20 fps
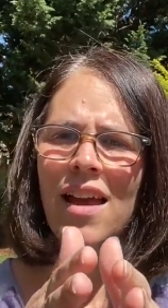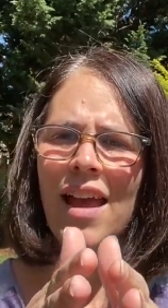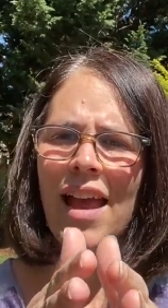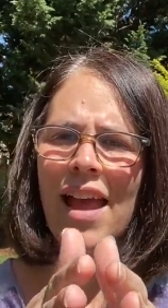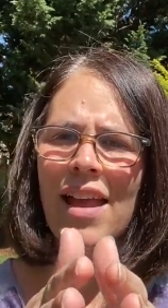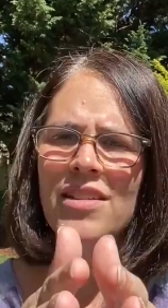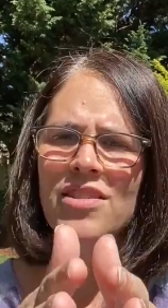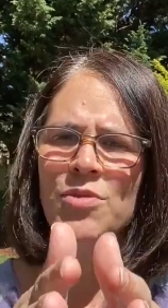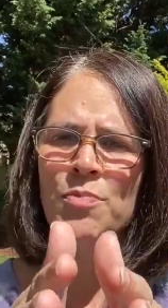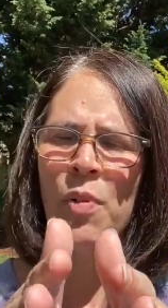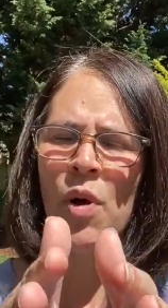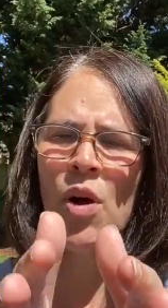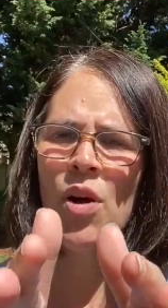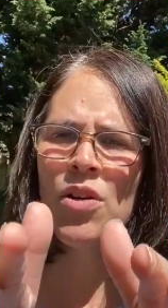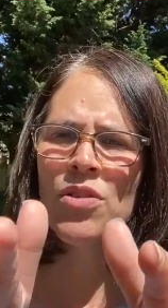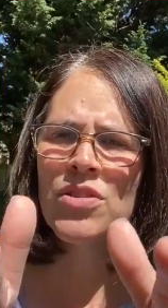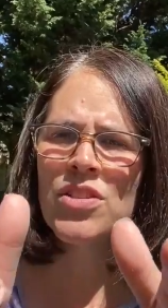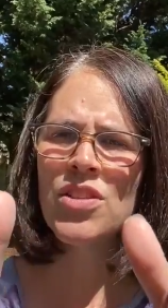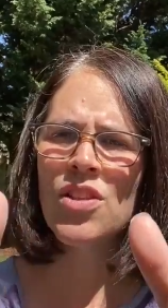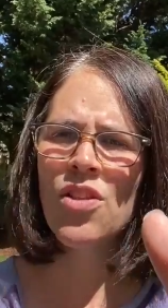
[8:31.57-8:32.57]
and
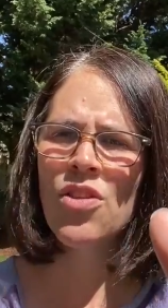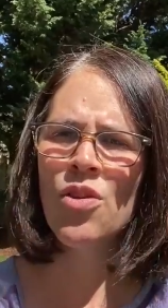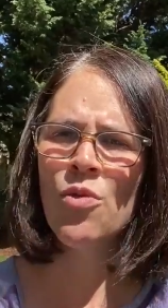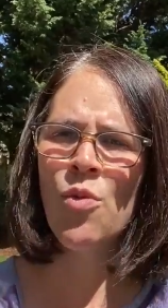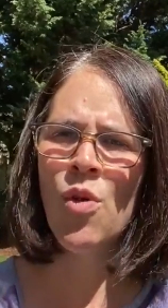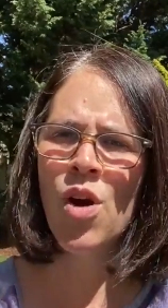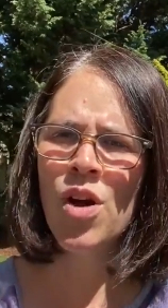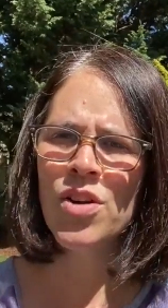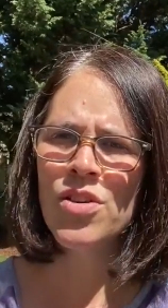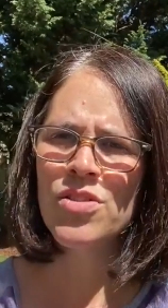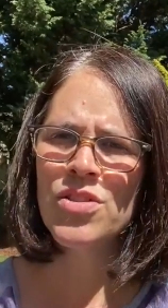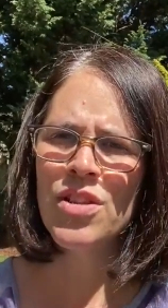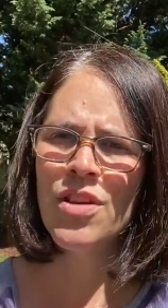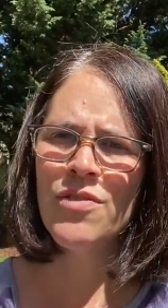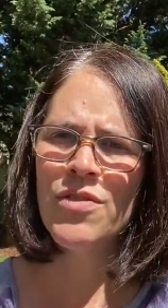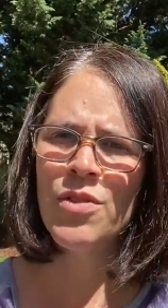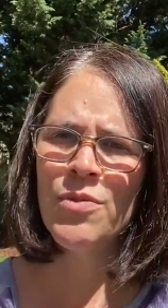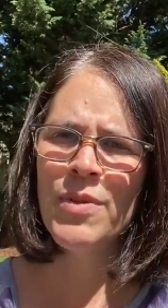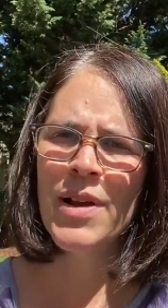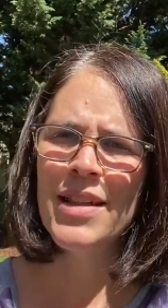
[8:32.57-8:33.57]
parts the waters
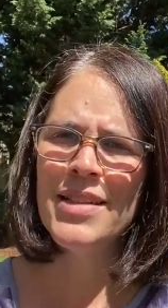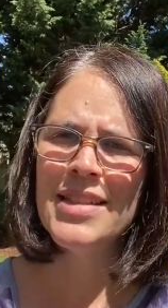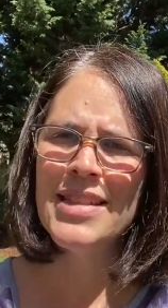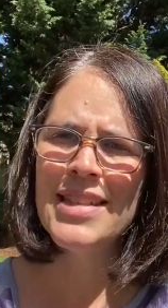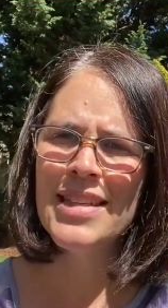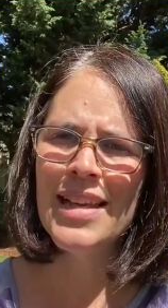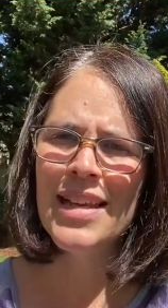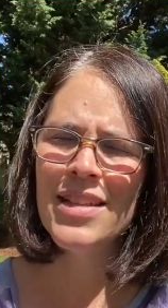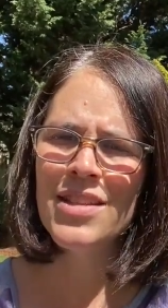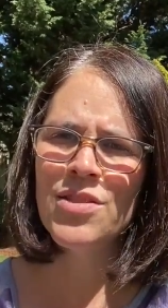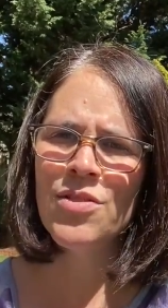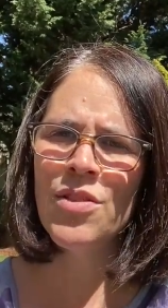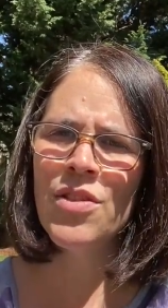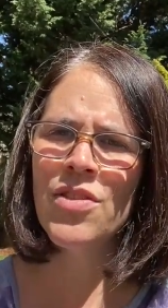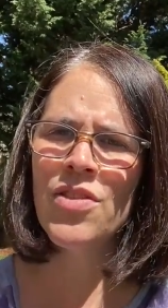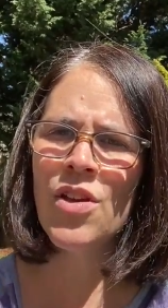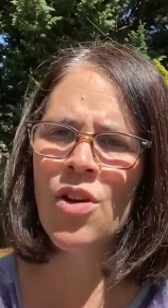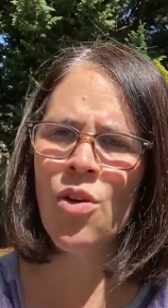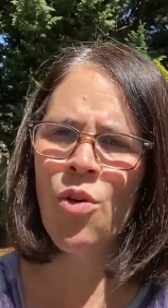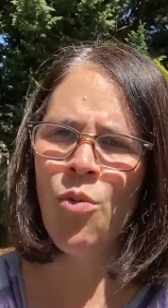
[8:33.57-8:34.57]
of the Red Sea so that
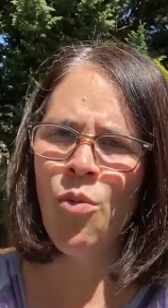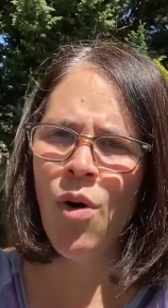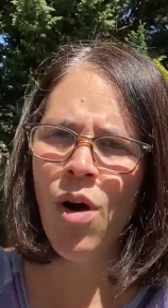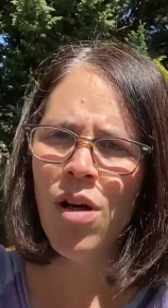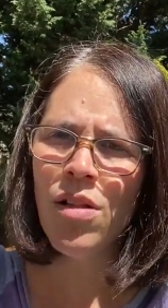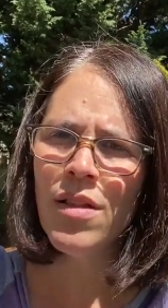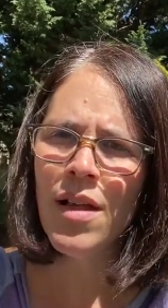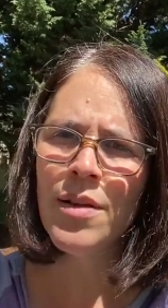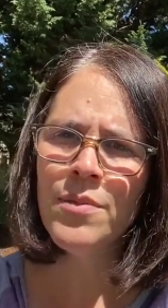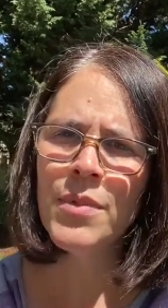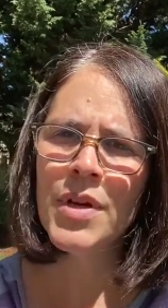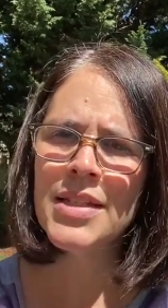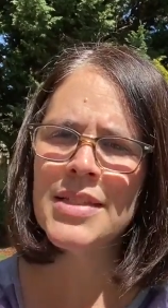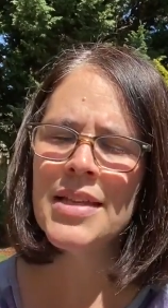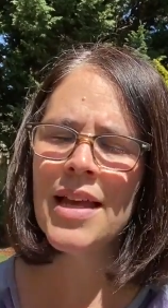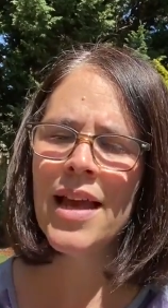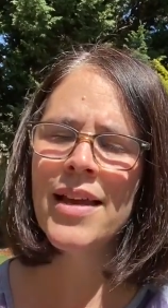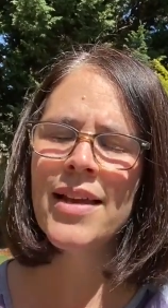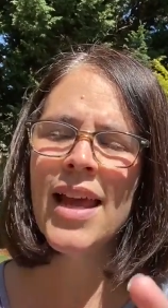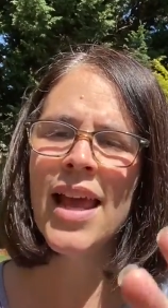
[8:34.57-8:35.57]
there are a wall on one
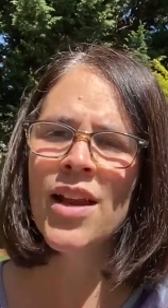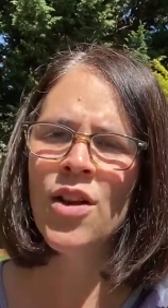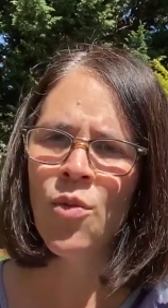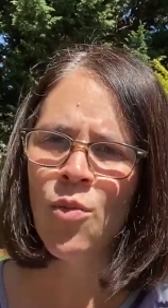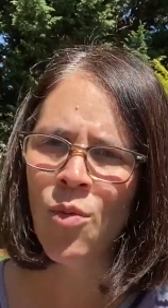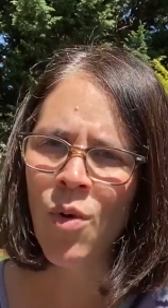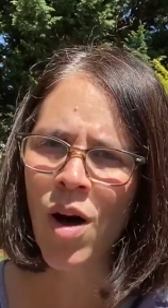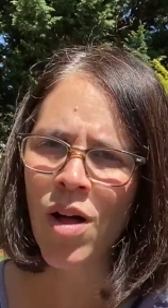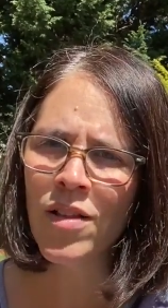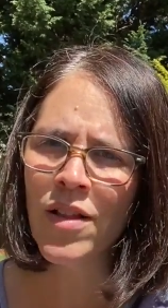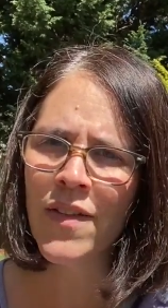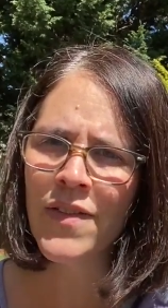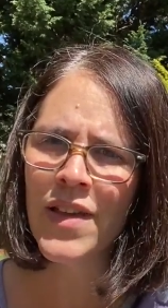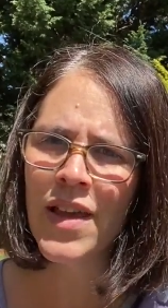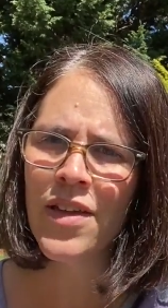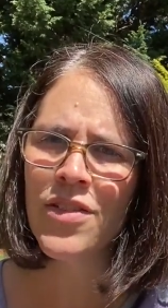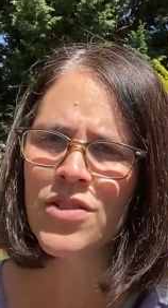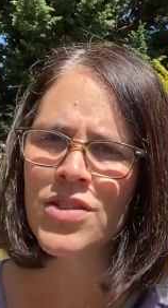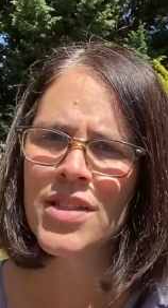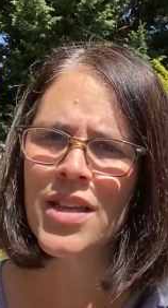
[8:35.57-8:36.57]
side and a wall on the
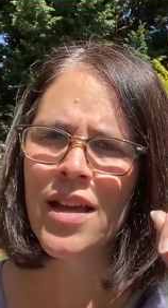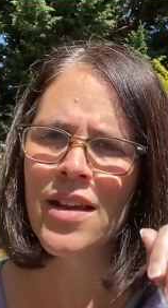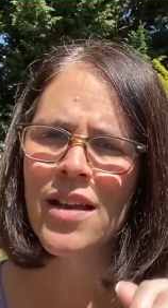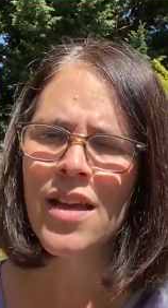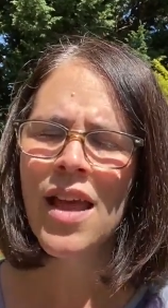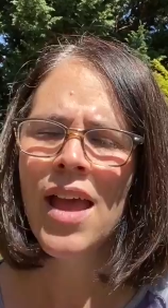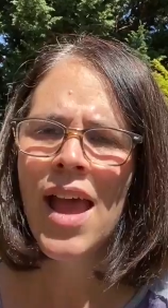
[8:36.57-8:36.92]
other side.